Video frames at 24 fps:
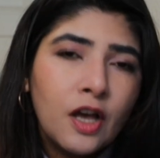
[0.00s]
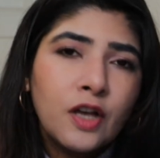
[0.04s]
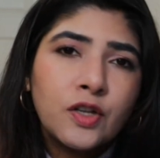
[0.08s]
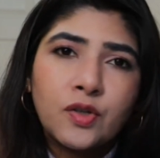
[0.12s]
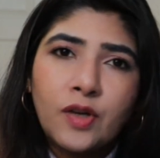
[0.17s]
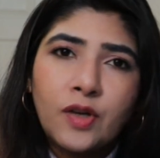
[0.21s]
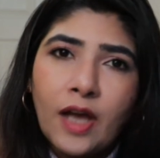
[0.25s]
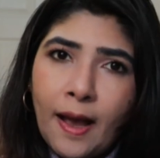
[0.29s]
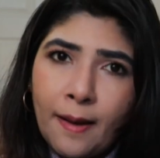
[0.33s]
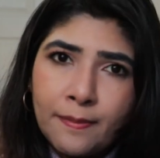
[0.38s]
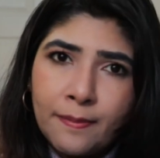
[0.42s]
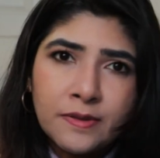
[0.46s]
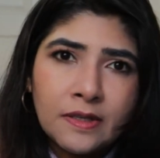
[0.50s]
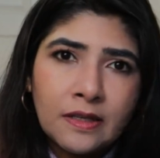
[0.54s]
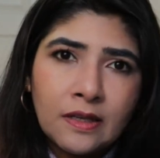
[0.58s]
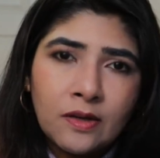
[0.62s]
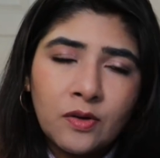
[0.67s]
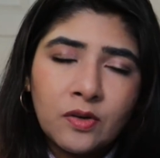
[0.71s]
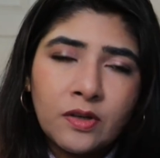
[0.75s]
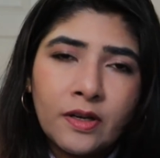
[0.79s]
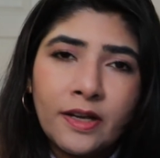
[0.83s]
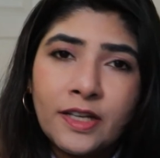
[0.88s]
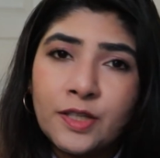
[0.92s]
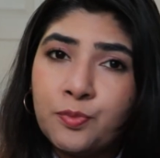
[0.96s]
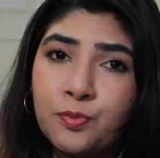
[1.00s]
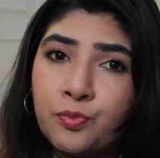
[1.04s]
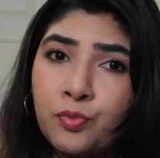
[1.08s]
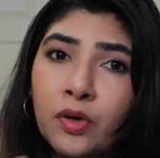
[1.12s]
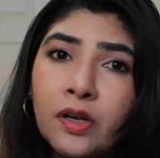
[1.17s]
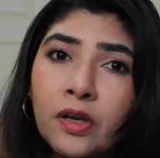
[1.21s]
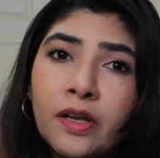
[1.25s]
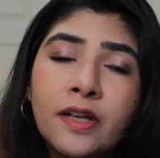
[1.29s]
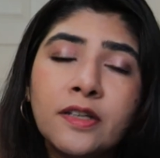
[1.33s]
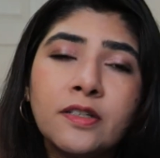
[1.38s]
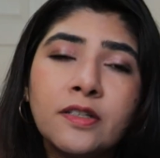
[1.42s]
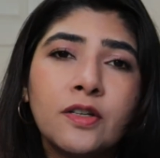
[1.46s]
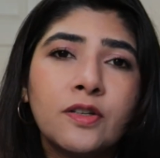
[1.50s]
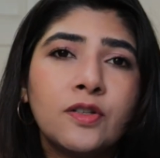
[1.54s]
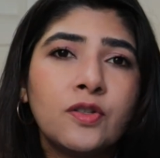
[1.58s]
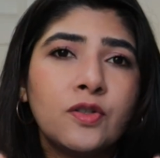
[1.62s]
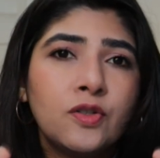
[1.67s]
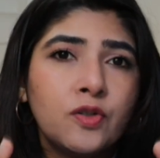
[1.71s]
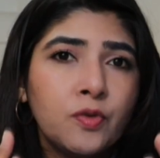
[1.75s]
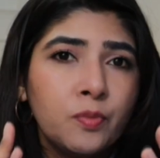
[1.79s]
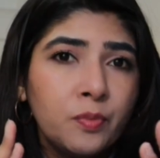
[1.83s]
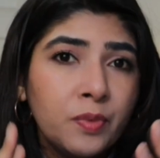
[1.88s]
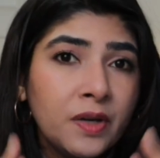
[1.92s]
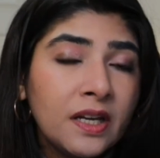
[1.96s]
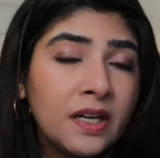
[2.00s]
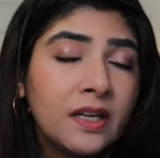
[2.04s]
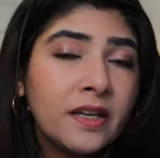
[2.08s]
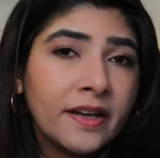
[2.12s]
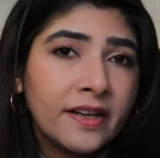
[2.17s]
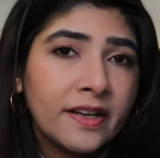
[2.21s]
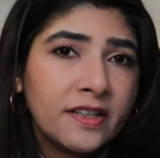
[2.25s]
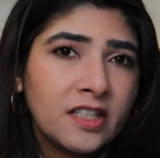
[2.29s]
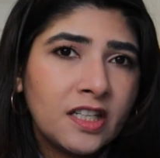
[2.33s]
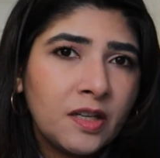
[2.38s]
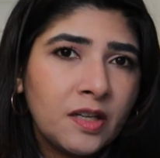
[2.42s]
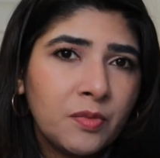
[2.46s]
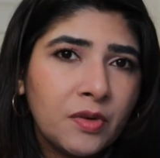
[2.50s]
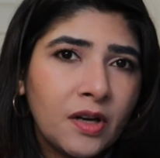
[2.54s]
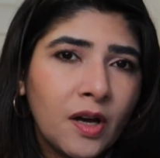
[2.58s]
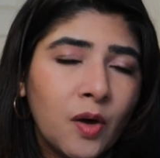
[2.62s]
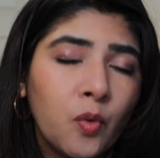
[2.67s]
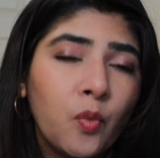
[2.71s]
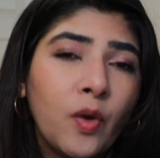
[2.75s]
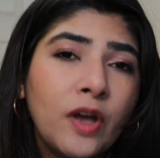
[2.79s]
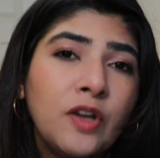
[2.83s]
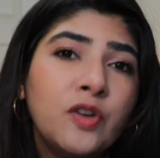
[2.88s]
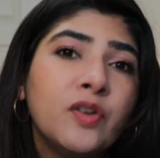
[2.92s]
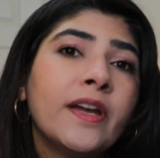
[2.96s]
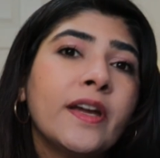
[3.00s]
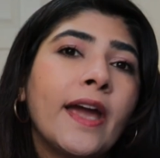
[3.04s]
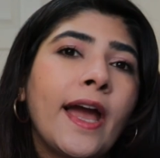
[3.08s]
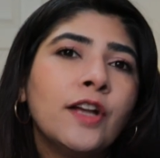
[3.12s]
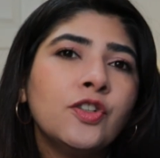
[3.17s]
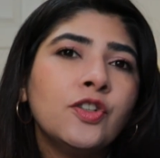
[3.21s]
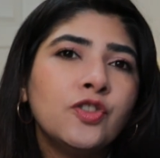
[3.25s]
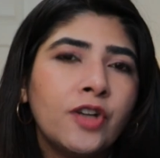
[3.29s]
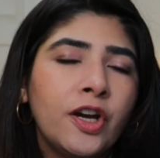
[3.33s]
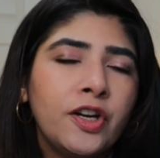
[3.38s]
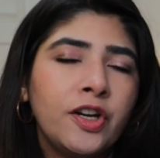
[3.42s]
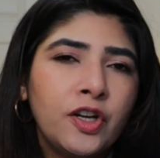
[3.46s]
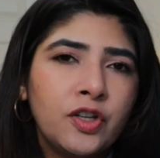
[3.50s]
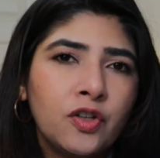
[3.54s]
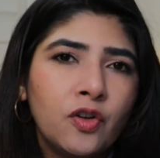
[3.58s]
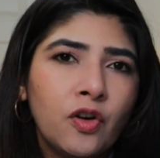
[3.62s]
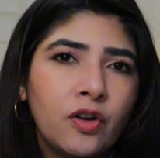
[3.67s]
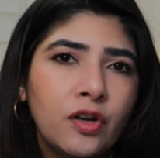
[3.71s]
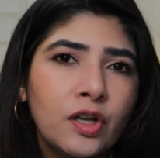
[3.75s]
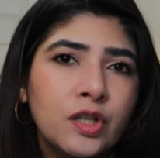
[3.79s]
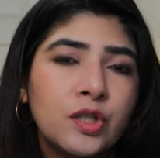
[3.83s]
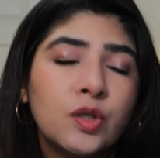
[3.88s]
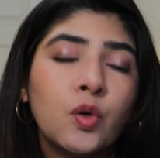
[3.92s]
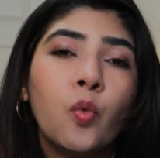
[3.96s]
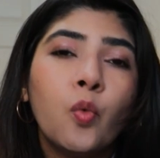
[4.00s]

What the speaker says: So absolutely, it's brilliant to be in academia where you can share your knowledge